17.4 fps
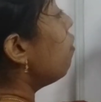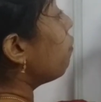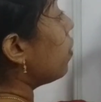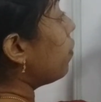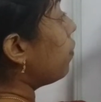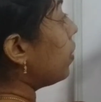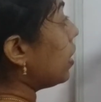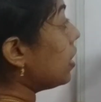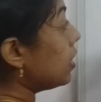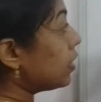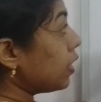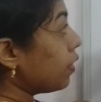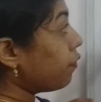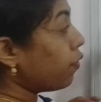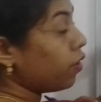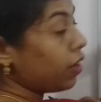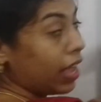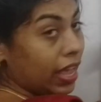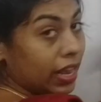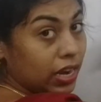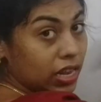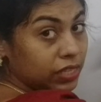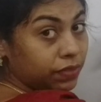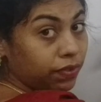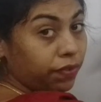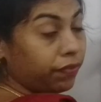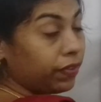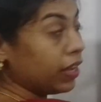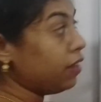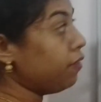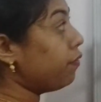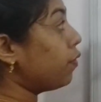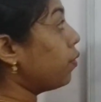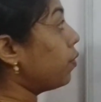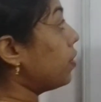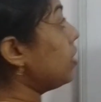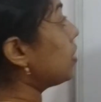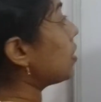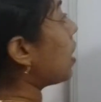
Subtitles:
15C4, n is 15, 4 is